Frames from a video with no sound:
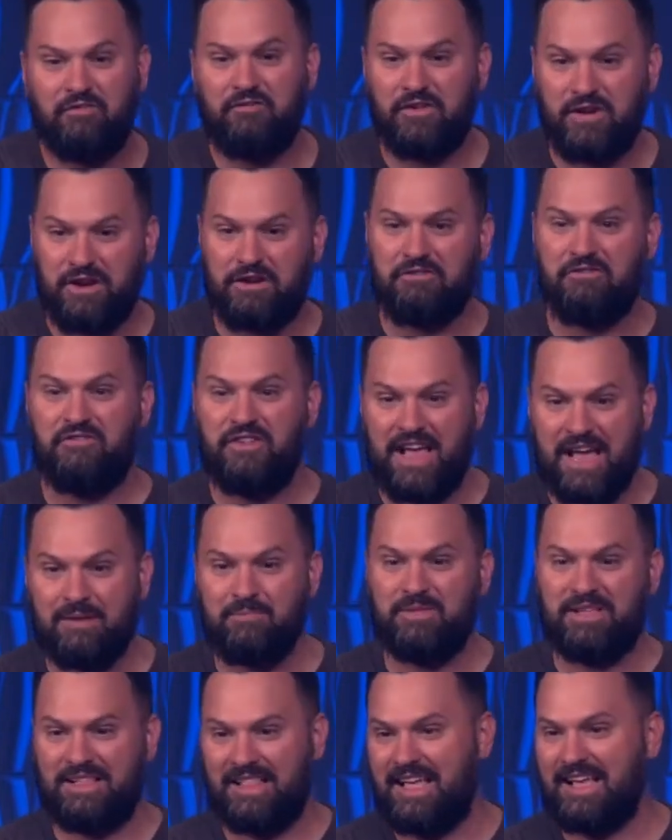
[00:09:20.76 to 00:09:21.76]
for your
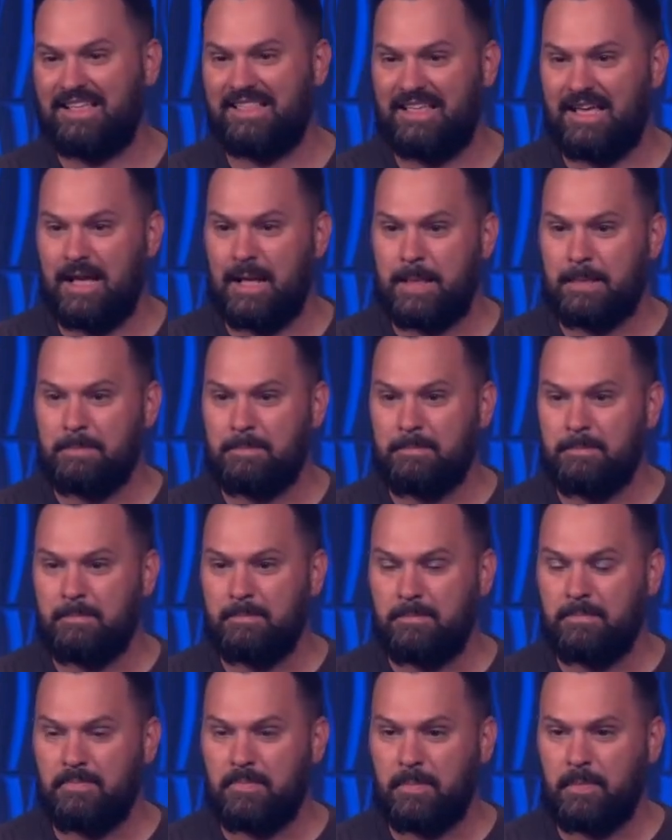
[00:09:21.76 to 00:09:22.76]
family like that.
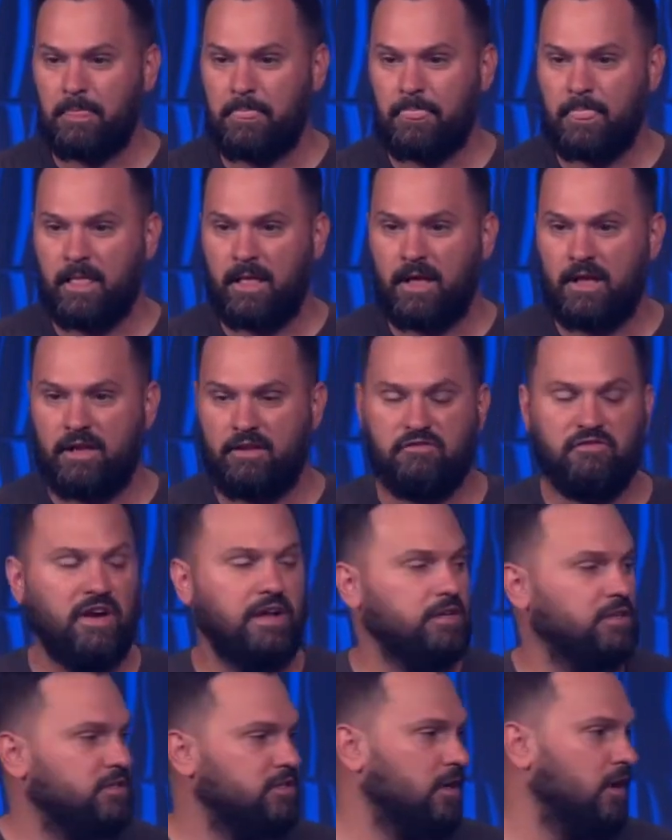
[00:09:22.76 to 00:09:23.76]
You
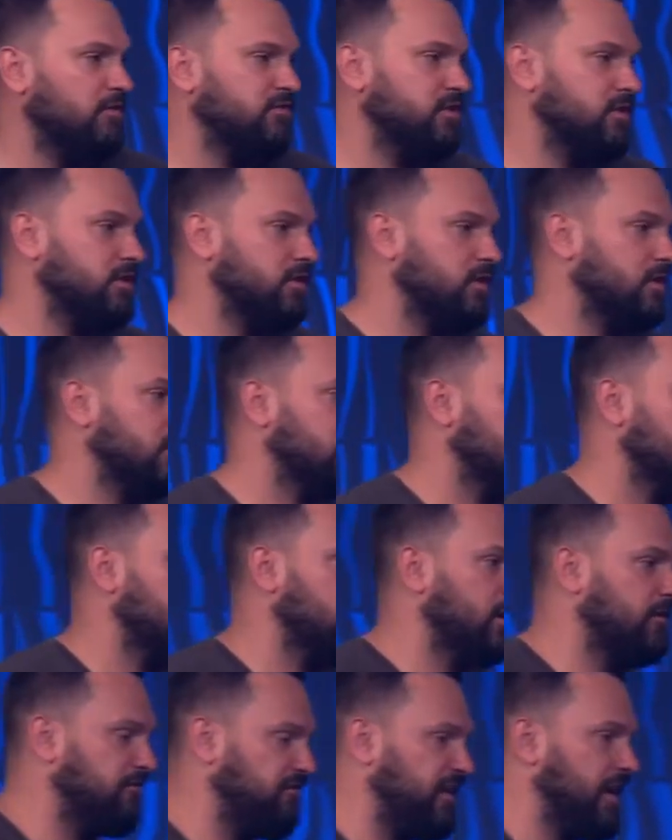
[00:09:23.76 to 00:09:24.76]
find yourselves
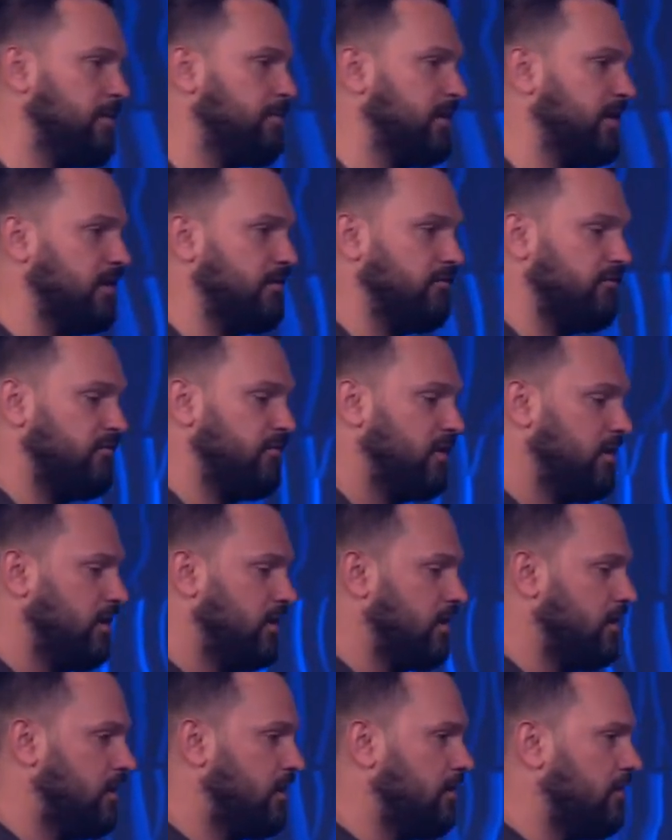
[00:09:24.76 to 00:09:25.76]
in a famine. I've
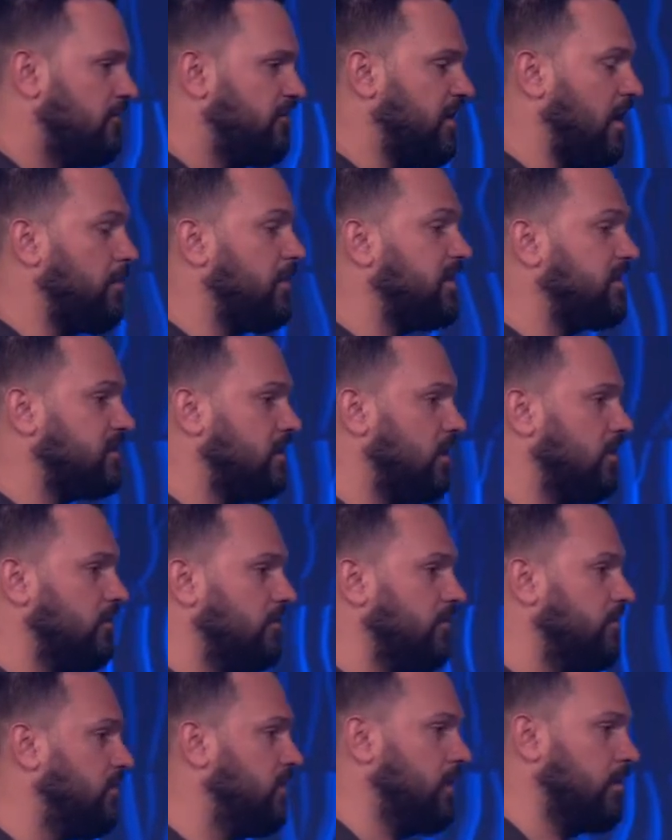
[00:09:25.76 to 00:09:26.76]
found myself
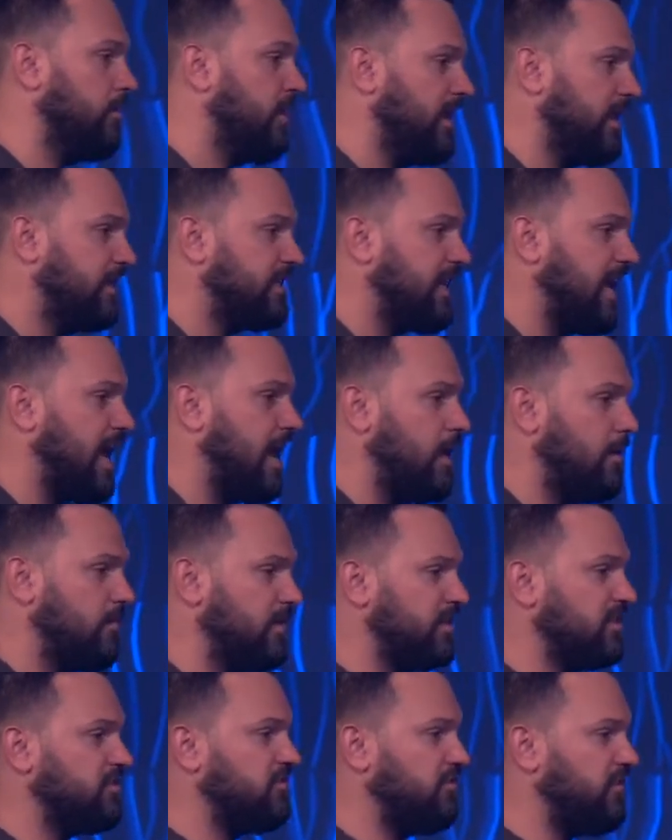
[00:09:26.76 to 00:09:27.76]
there many times,
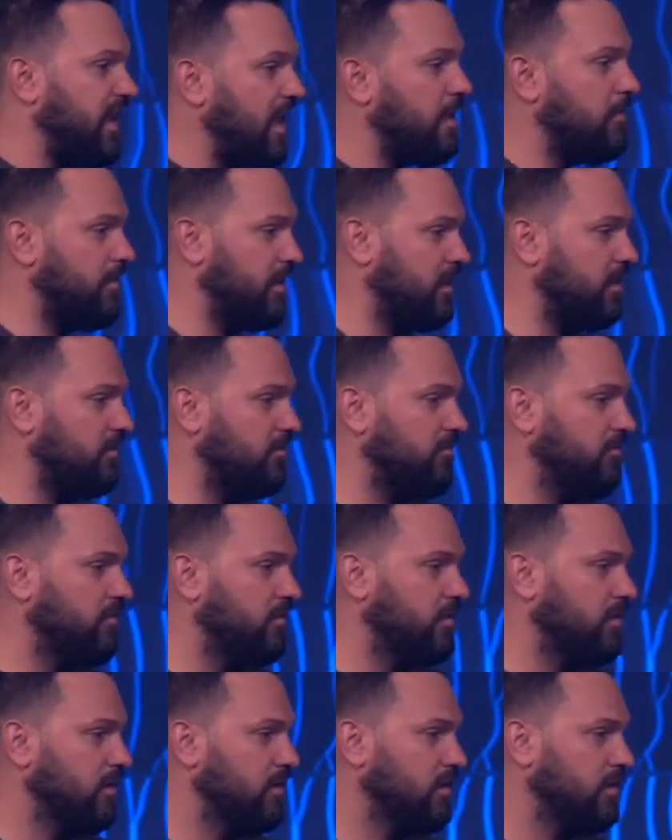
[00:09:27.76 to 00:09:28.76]
this famine of
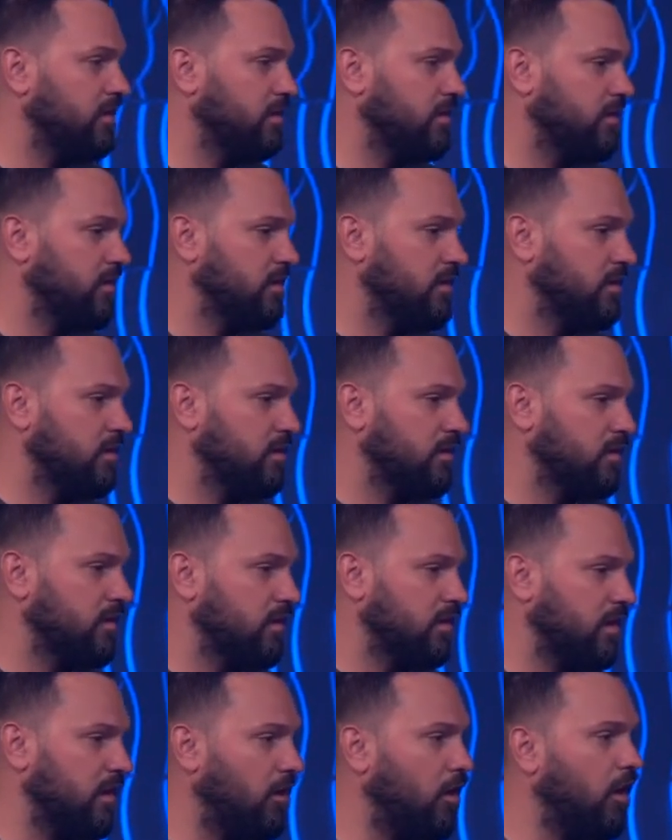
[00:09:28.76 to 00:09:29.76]

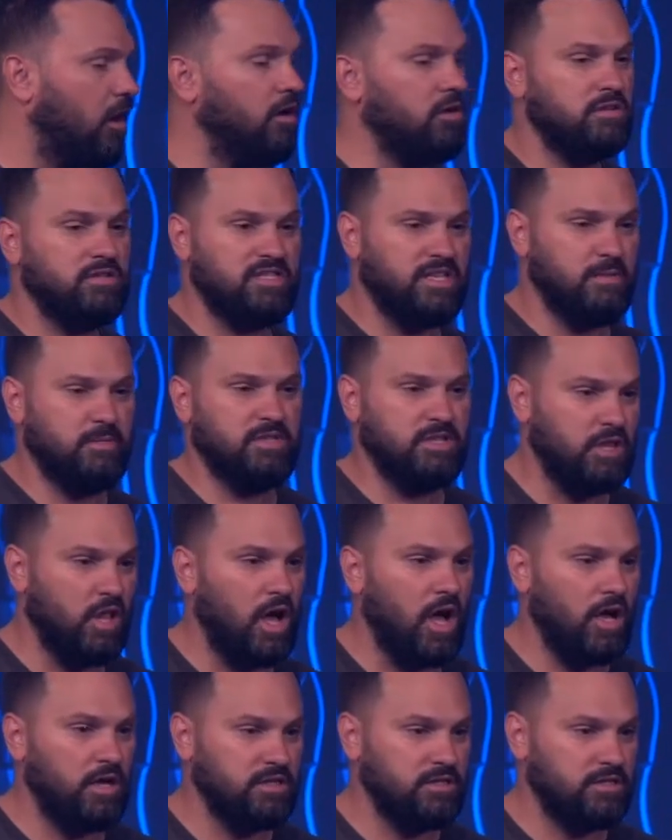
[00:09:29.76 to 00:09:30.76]
all seems
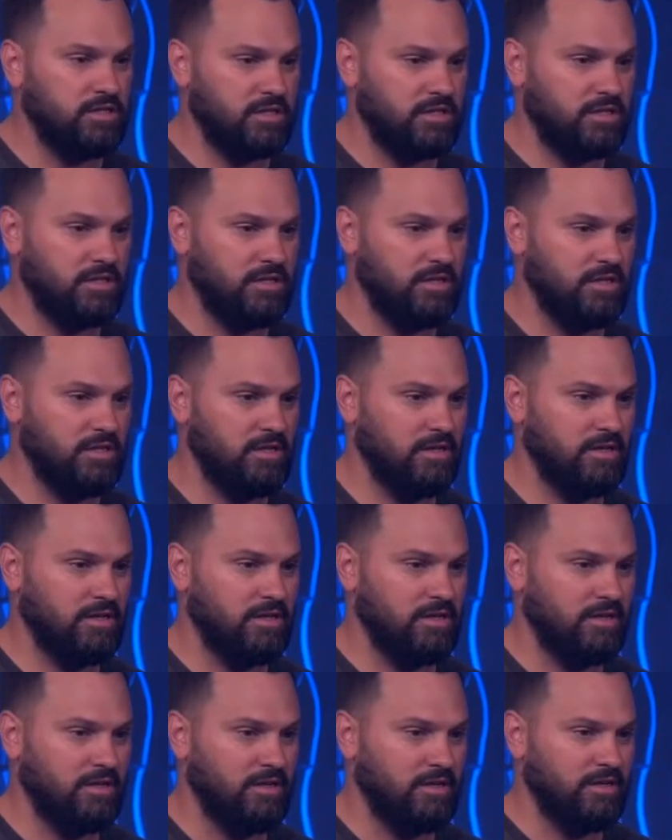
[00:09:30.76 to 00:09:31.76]
lost.
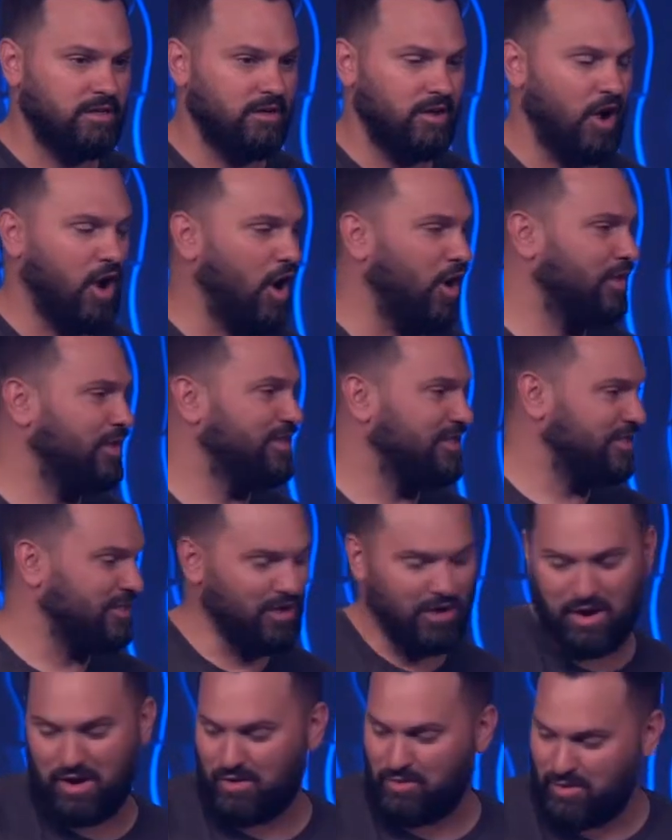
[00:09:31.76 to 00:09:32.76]
All is
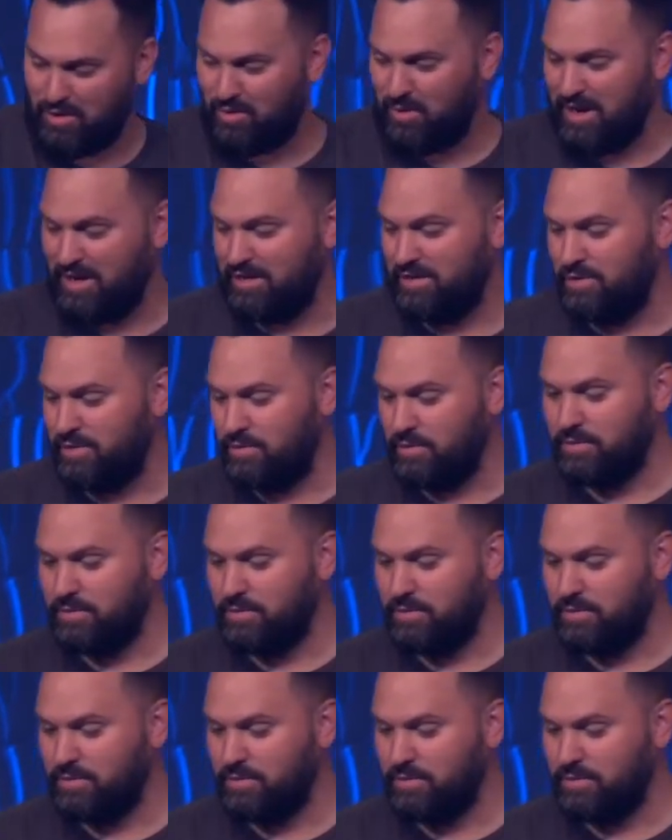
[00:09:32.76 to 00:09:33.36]
gone. What do I do?